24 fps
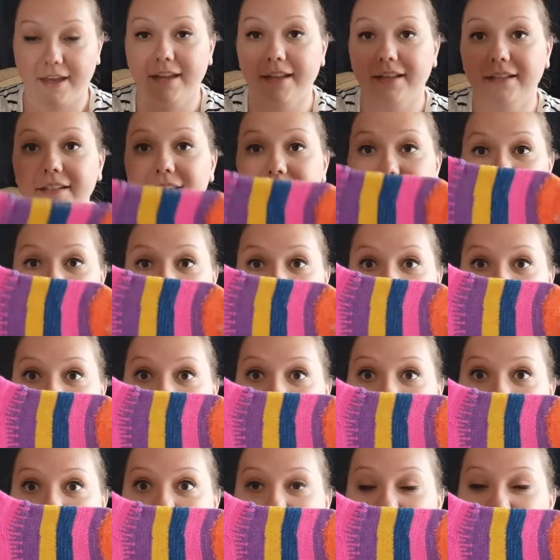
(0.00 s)
And
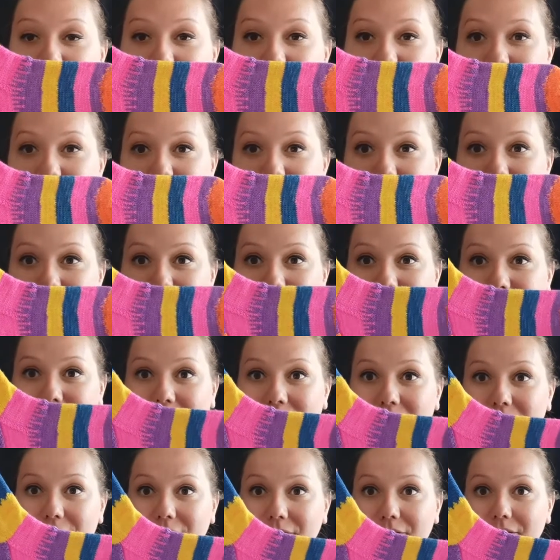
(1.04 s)
there we go.
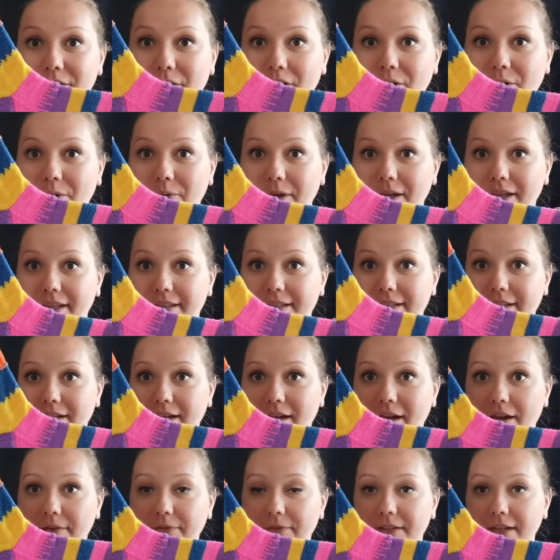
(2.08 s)
So it's a
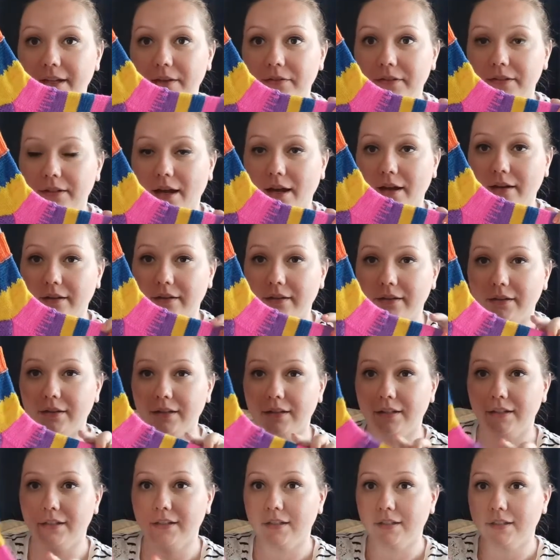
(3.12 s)
cuff down sock.
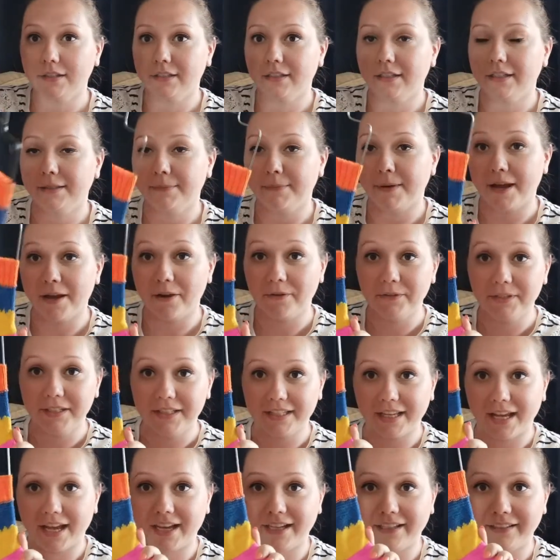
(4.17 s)
It's my own
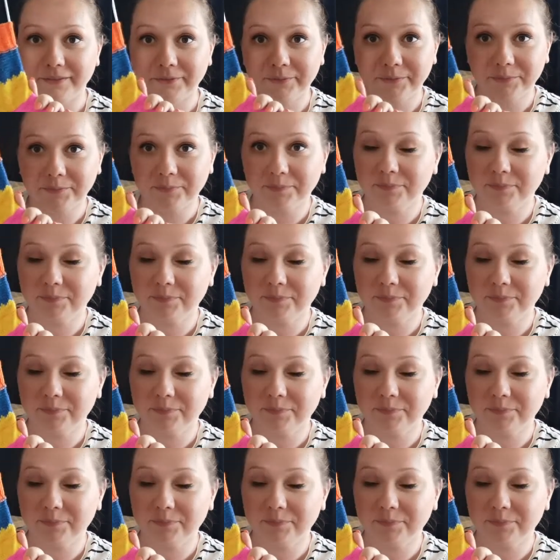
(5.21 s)
design.